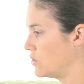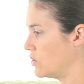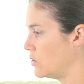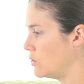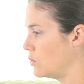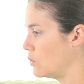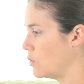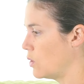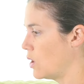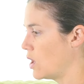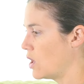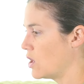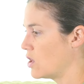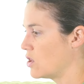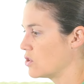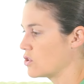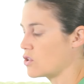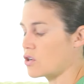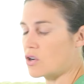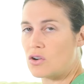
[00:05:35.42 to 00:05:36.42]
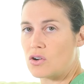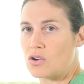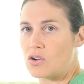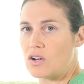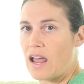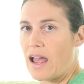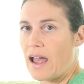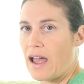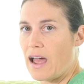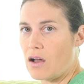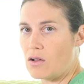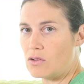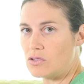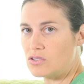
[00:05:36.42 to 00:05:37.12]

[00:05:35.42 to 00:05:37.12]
to turn out.